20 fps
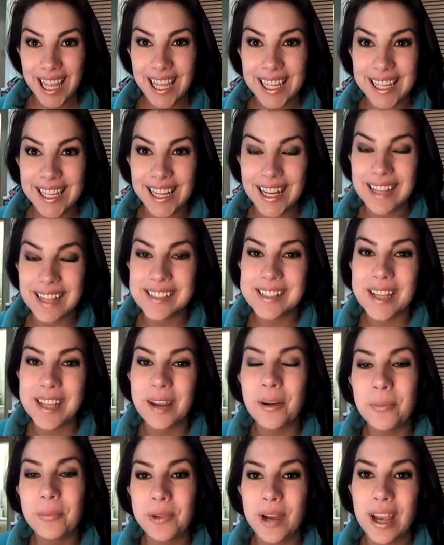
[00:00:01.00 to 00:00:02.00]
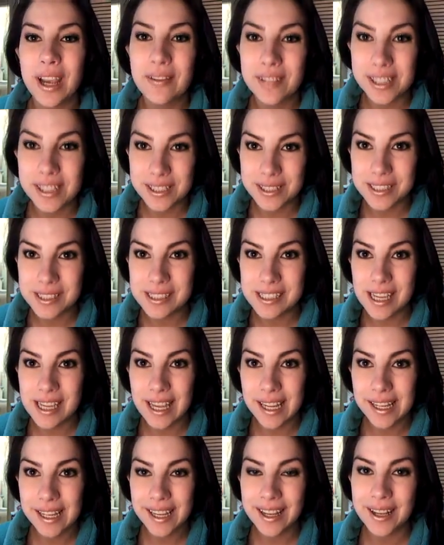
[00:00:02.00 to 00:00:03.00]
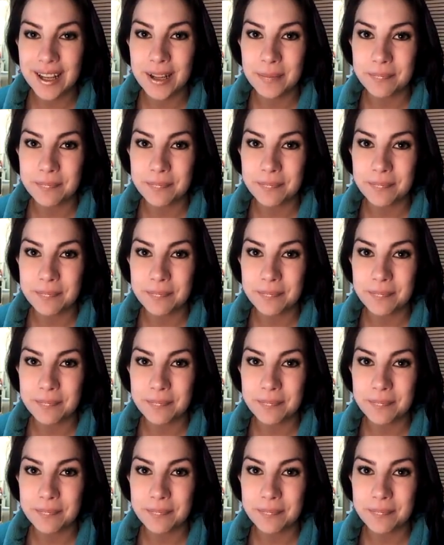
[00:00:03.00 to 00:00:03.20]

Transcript: Hey guys, I hope you're having a good day.